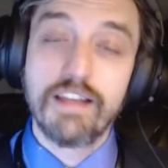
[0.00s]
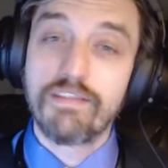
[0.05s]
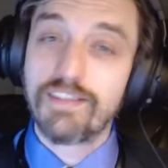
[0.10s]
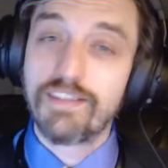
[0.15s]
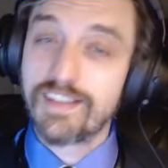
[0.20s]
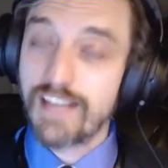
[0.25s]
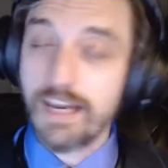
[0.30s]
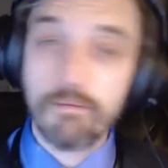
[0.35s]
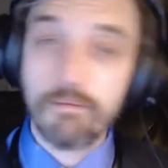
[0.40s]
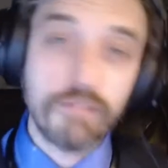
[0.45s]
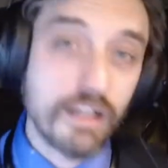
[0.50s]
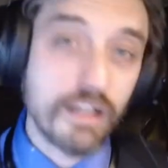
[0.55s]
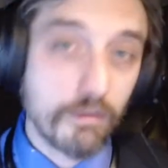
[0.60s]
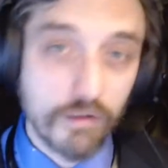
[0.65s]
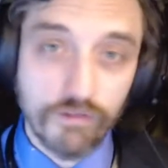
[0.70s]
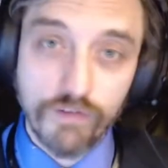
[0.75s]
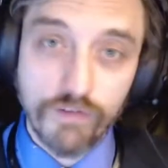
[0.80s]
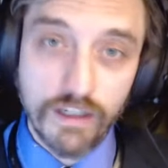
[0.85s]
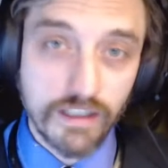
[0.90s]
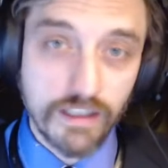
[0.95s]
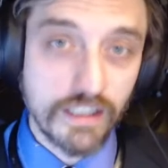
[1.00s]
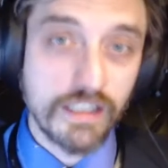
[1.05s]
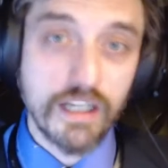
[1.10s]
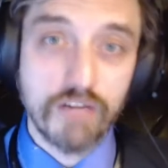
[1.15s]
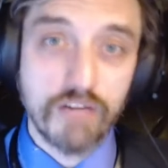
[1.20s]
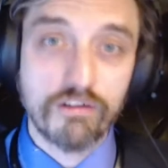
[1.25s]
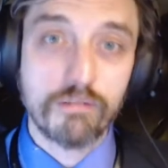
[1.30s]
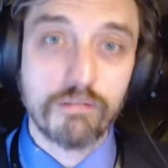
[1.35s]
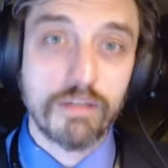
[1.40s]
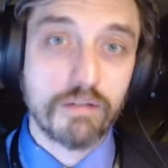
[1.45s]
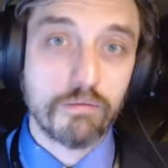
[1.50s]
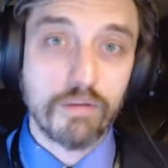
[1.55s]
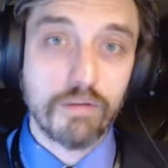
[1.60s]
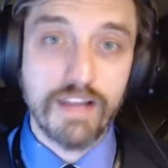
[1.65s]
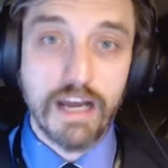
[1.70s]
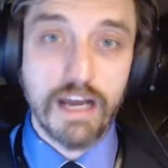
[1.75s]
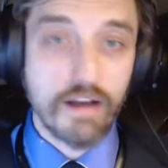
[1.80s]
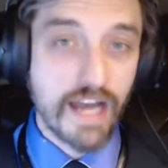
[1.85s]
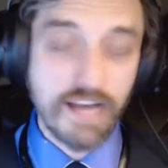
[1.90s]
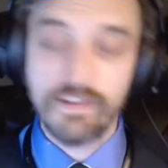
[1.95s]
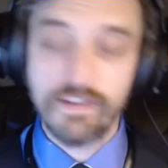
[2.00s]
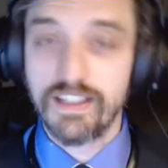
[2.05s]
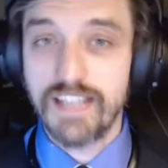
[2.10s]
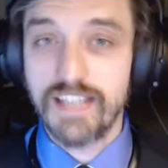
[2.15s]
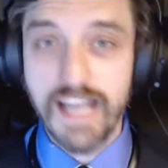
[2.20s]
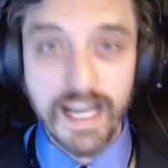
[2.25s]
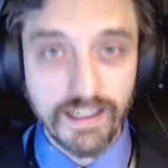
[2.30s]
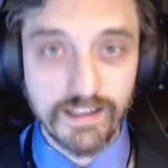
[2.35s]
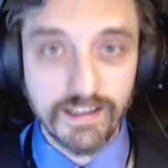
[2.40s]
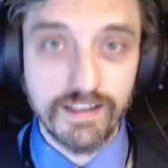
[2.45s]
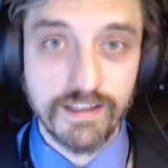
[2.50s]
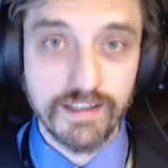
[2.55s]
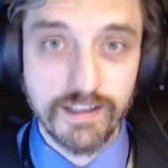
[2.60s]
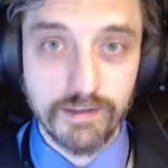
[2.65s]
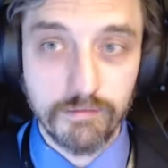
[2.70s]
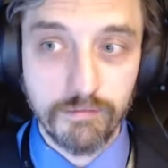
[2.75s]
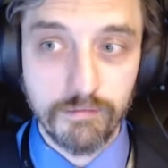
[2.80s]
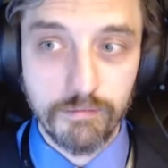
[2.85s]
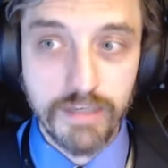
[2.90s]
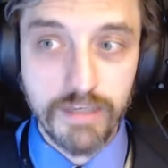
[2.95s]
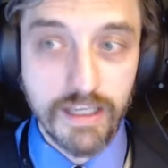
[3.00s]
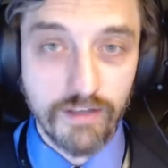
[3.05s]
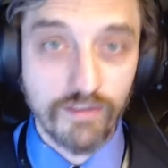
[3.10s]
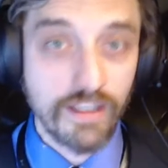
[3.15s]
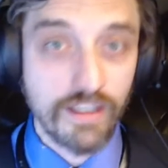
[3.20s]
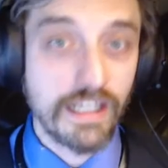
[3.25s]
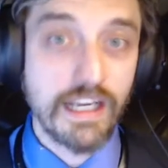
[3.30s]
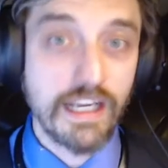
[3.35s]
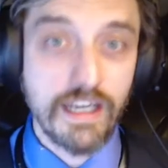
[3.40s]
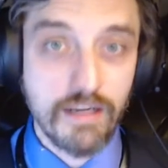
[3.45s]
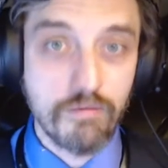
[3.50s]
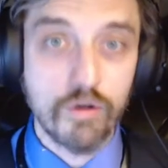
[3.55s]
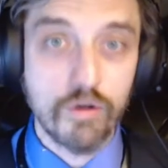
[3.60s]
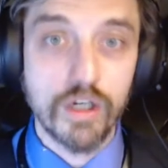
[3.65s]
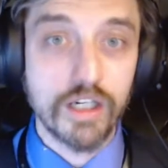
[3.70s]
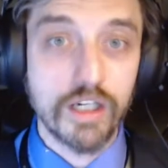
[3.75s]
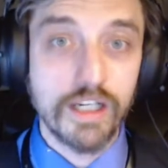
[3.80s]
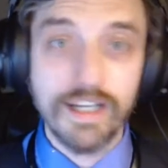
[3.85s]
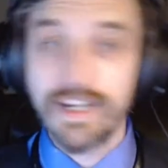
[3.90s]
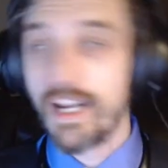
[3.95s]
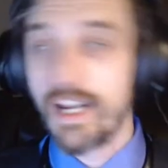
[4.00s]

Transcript: Same thing with funding government without having taxes be a thing anymore.